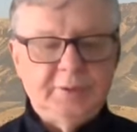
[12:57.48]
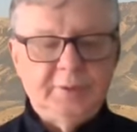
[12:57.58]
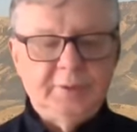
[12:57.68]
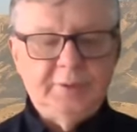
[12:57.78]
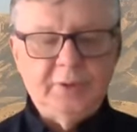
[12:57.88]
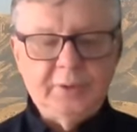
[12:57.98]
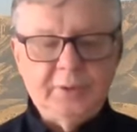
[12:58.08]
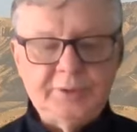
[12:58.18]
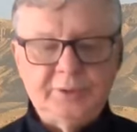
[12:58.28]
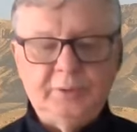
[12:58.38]
The
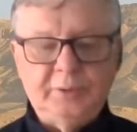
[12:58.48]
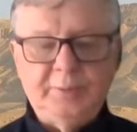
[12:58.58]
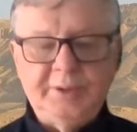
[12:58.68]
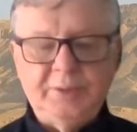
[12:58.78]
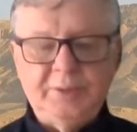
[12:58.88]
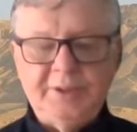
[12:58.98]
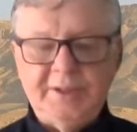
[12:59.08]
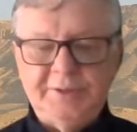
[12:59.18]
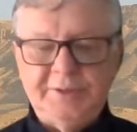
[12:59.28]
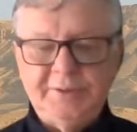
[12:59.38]
all-soul being what it
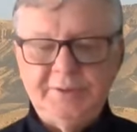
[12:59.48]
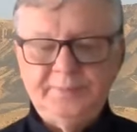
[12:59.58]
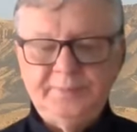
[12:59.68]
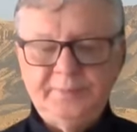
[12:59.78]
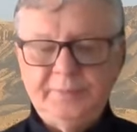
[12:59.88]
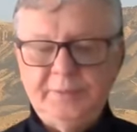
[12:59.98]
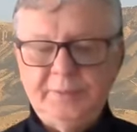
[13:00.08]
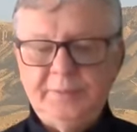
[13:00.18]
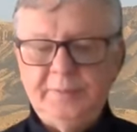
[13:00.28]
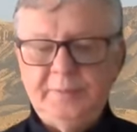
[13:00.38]
is,
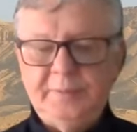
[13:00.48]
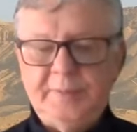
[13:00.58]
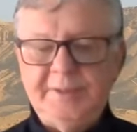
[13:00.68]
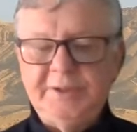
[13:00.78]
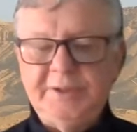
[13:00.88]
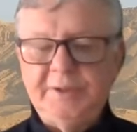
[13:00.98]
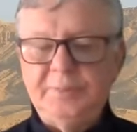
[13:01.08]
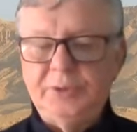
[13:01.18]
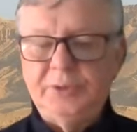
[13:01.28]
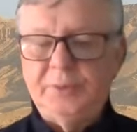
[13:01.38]
man is as
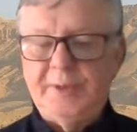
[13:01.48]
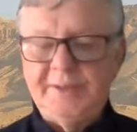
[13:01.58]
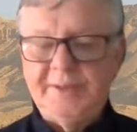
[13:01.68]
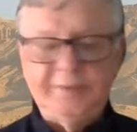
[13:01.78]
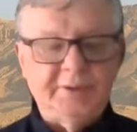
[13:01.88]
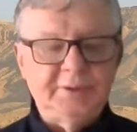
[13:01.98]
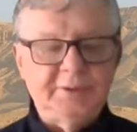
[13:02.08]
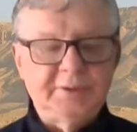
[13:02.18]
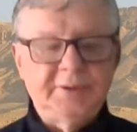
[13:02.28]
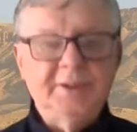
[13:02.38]
much a part of it
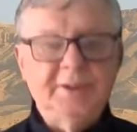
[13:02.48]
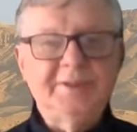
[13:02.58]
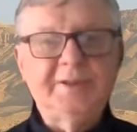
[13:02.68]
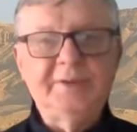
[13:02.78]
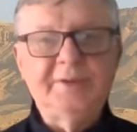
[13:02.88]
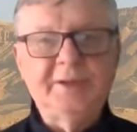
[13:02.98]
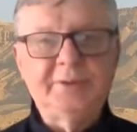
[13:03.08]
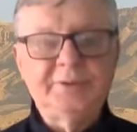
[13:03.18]
as anything else.